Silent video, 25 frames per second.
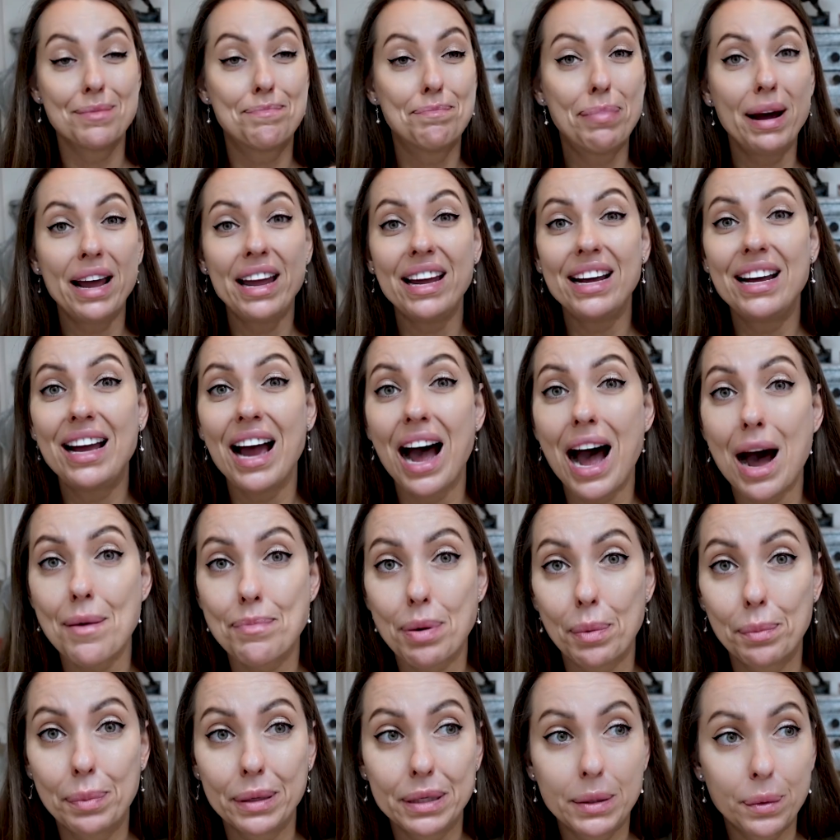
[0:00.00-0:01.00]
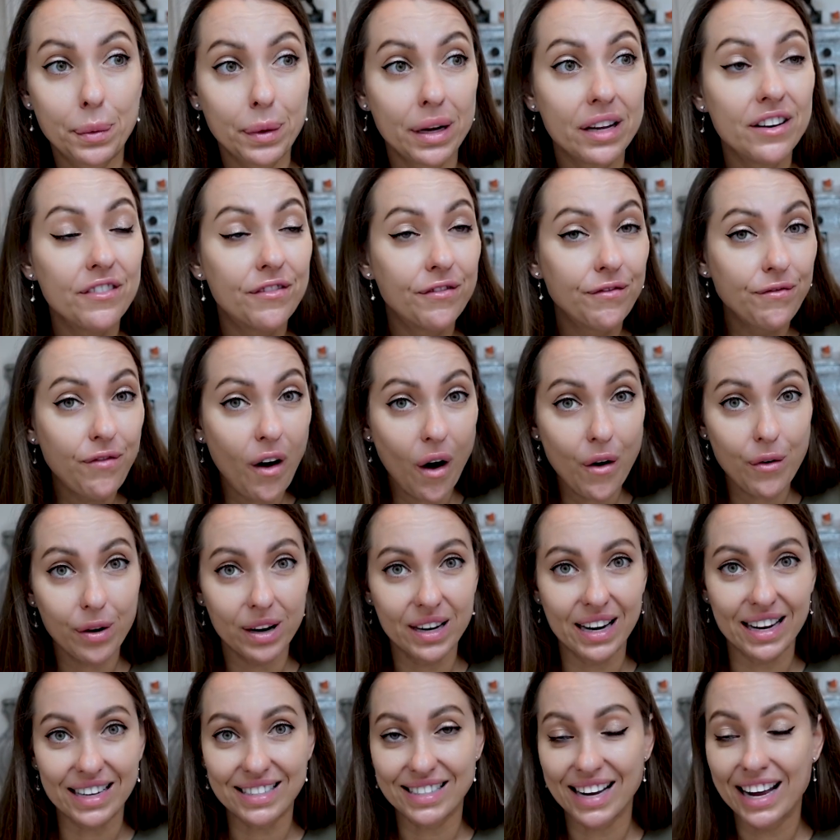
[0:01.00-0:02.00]
pay gap between
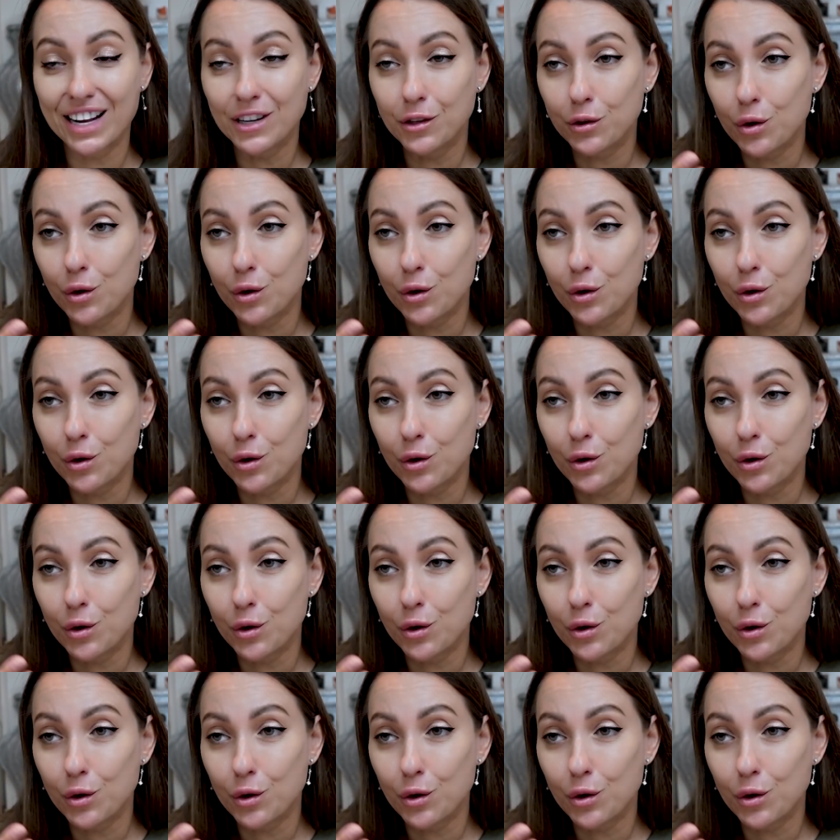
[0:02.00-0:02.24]
foreigners and